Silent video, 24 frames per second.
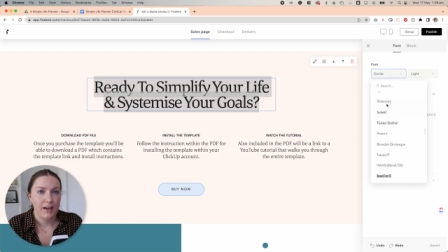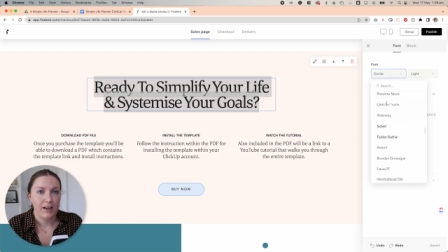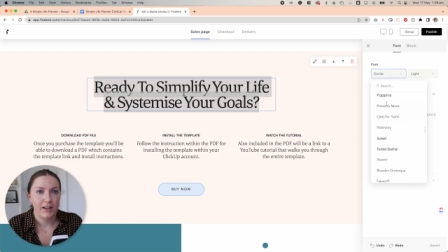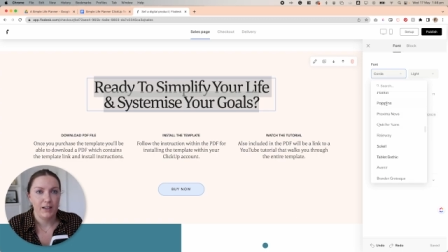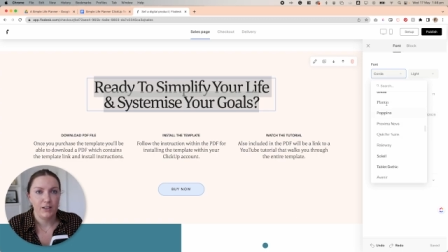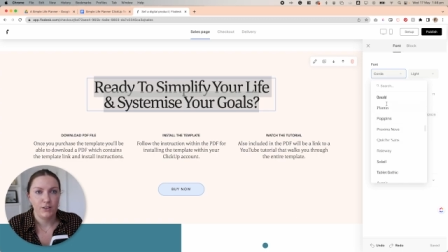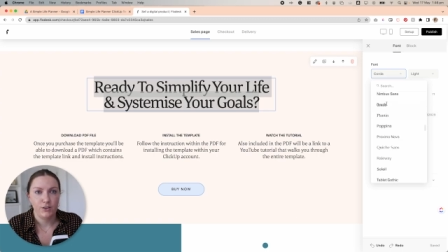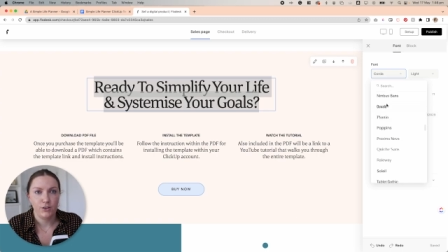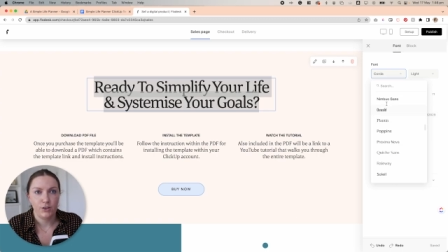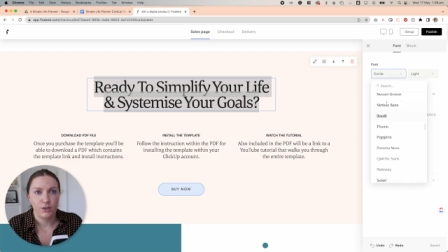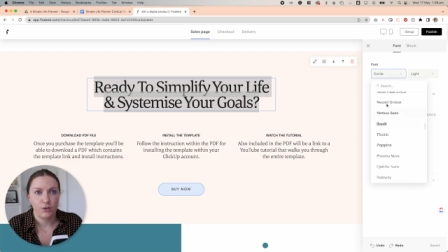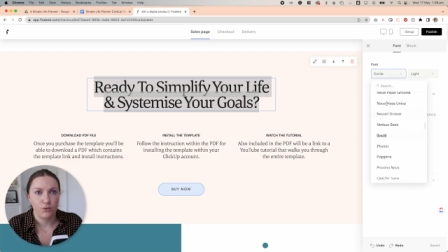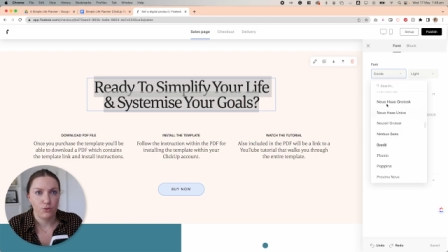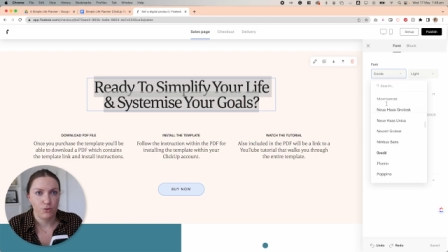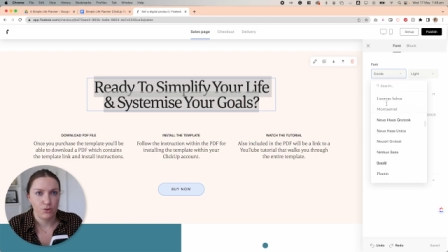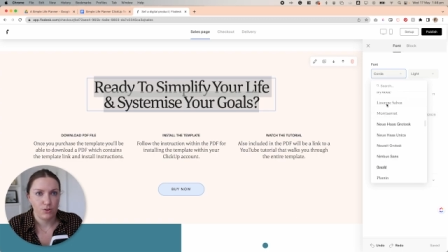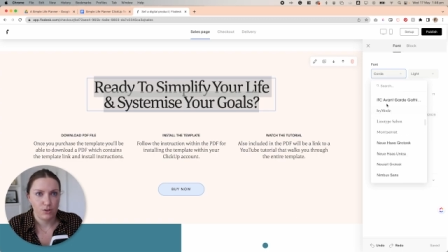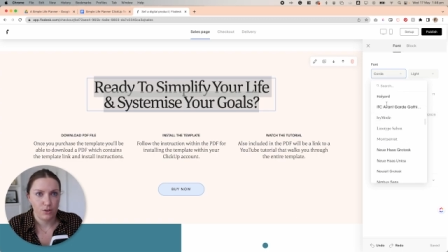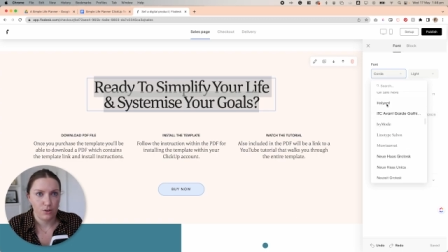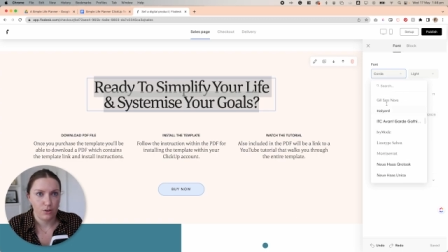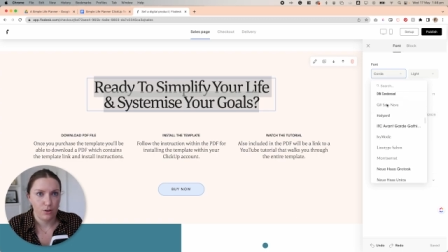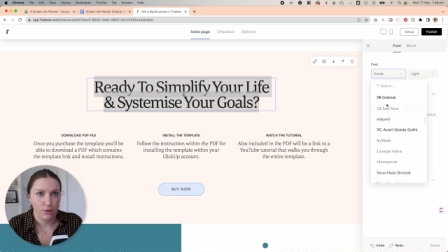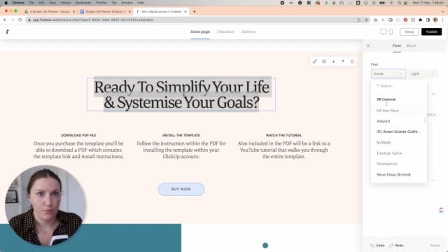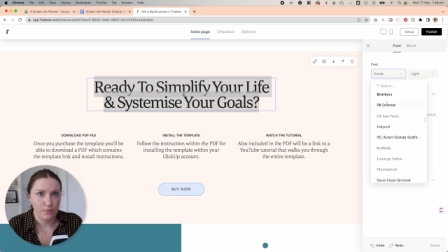and you can
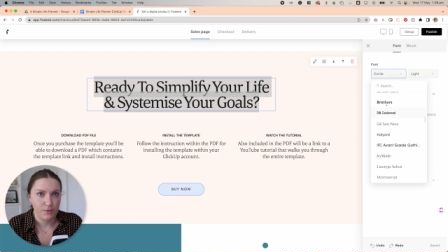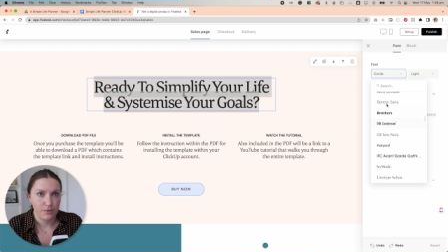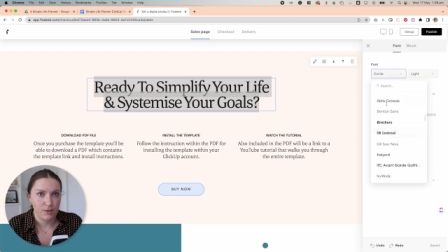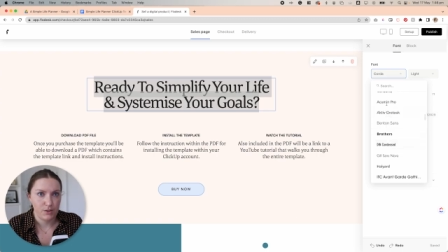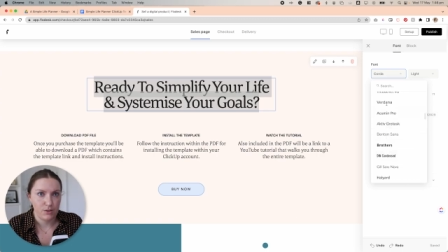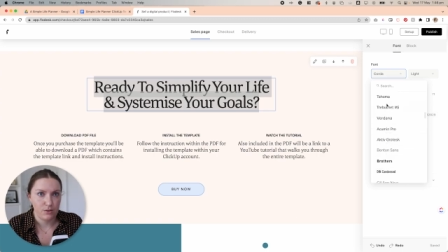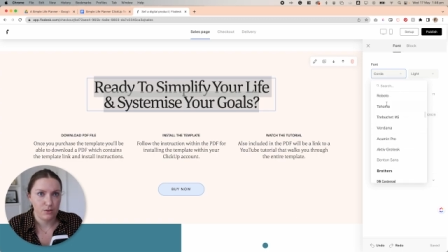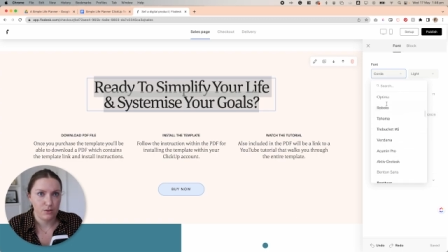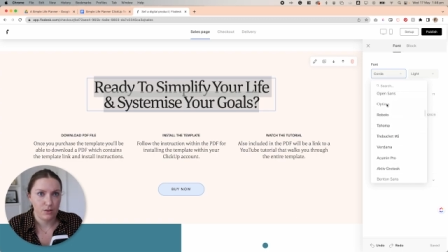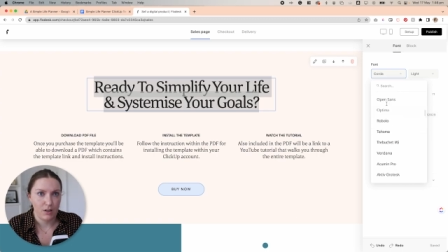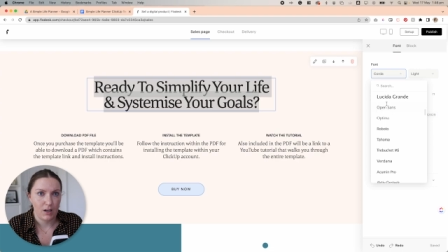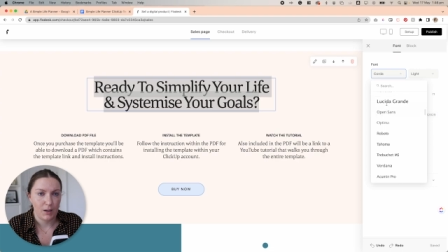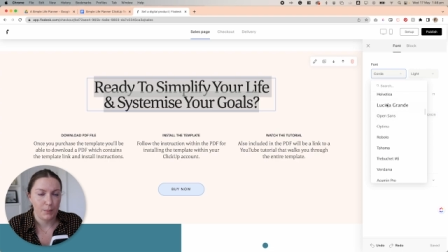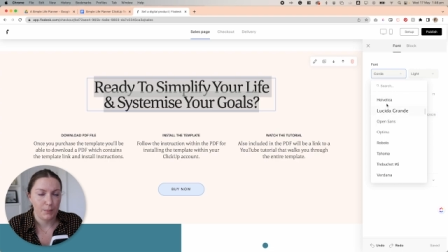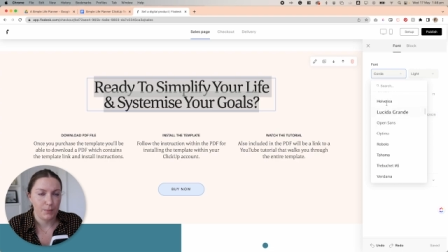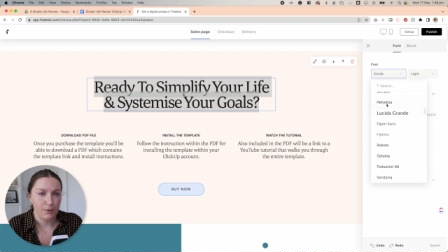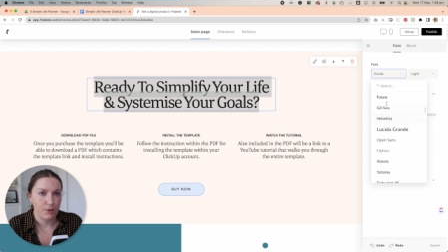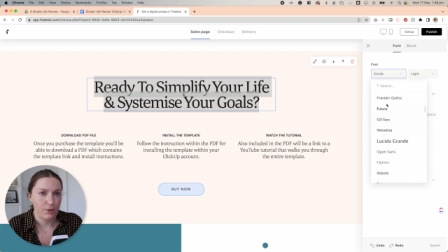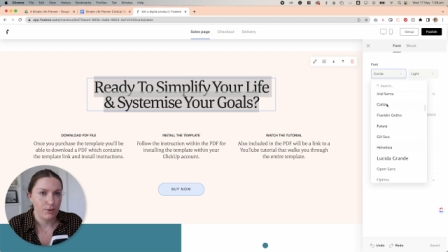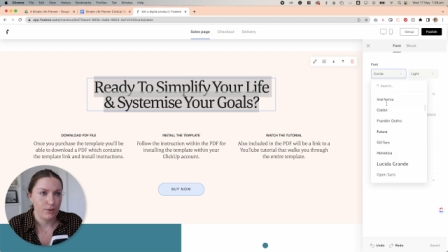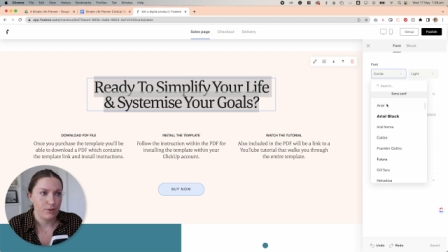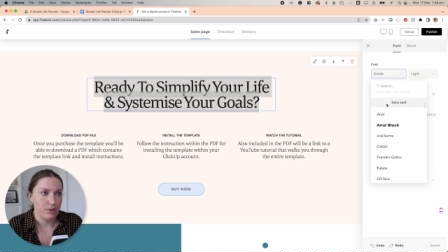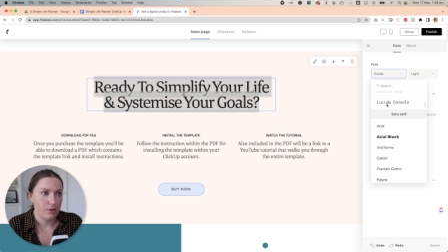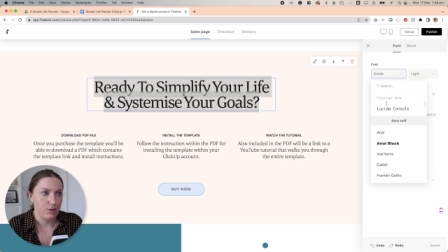also opt to
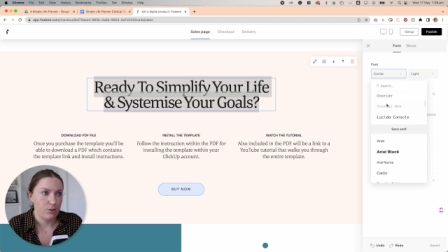upload